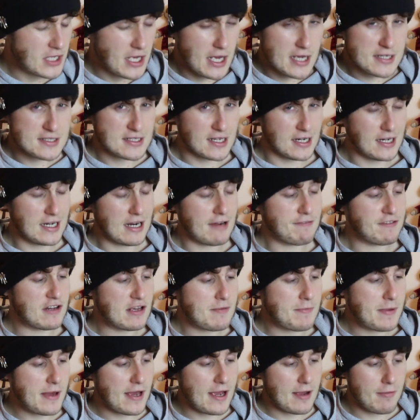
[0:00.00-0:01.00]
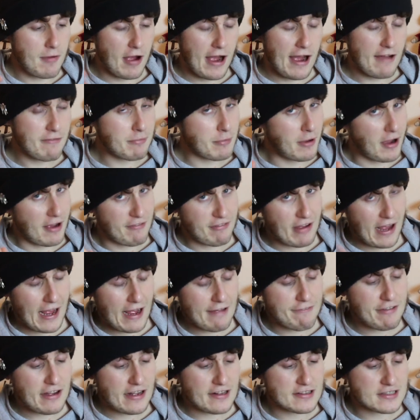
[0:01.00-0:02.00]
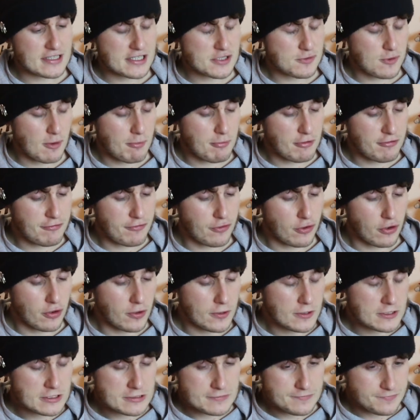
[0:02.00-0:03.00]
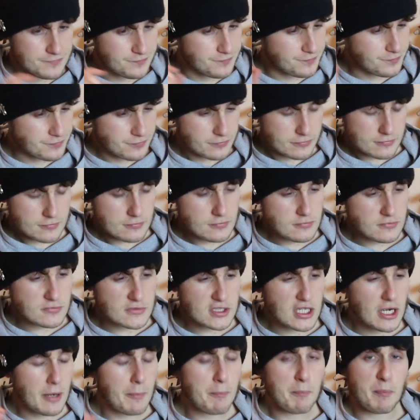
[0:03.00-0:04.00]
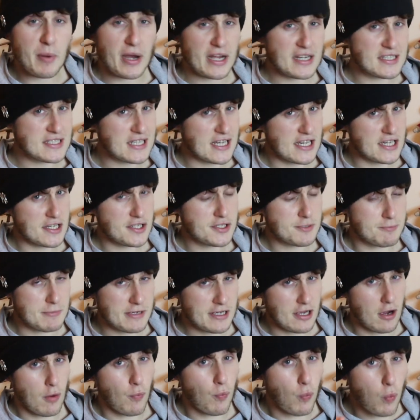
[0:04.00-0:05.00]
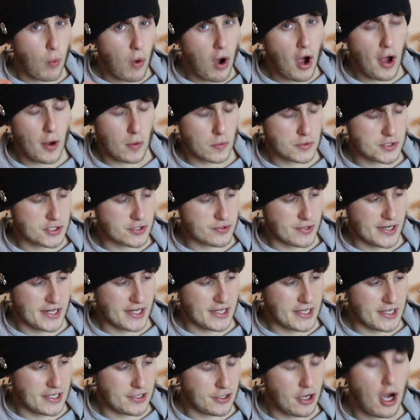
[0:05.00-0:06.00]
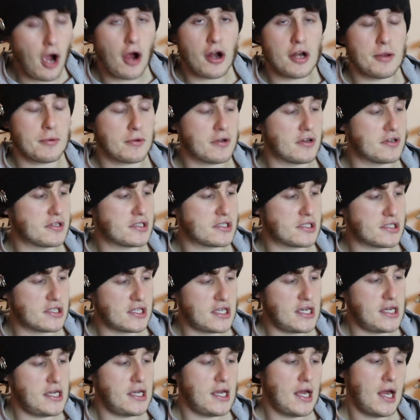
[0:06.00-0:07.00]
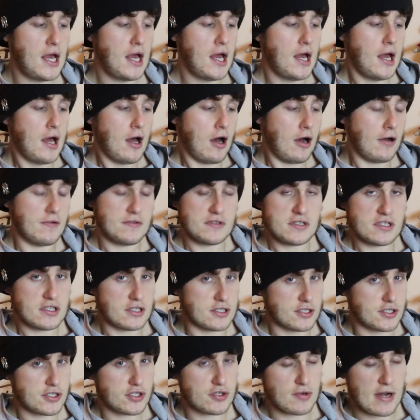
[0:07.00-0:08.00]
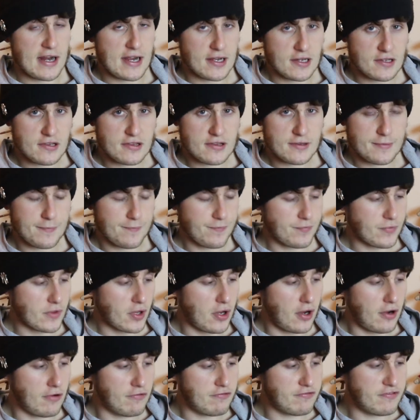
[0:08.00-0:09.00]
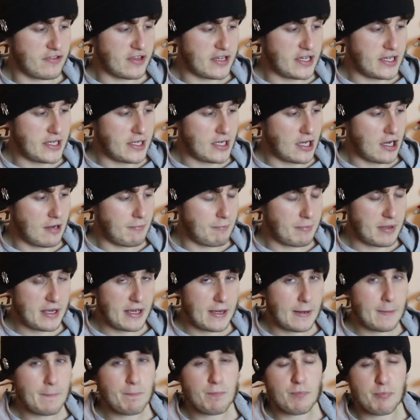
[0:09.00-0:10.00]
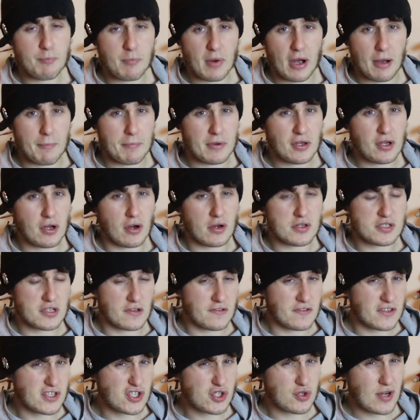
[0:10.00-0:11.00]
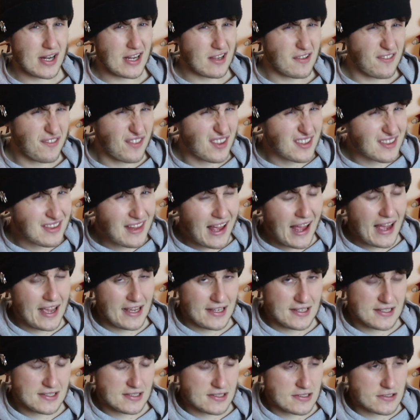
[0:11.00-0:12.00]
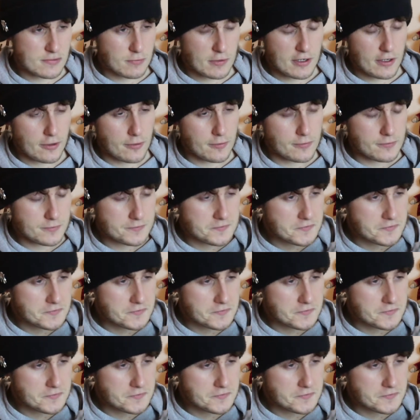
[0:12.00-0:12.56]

It's a lovely beer. I have had this one before, but it takes me a while to drink it. Not only because of obviously the strength of the beer, but because of the strength of the taste as well.